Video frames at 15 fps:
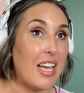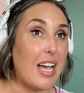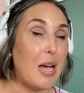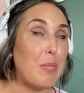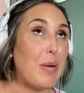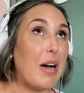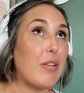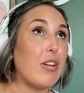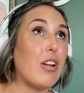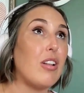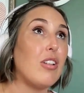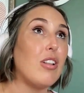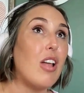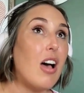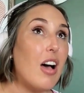about a
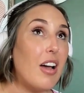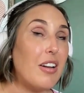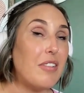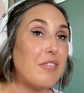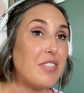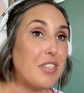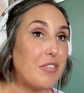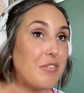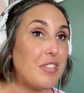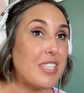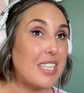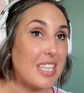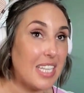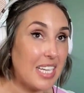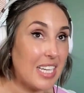lot of
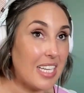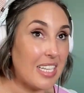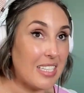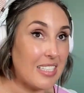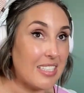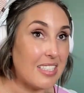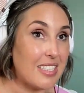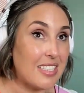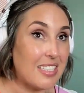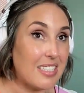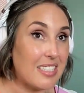different things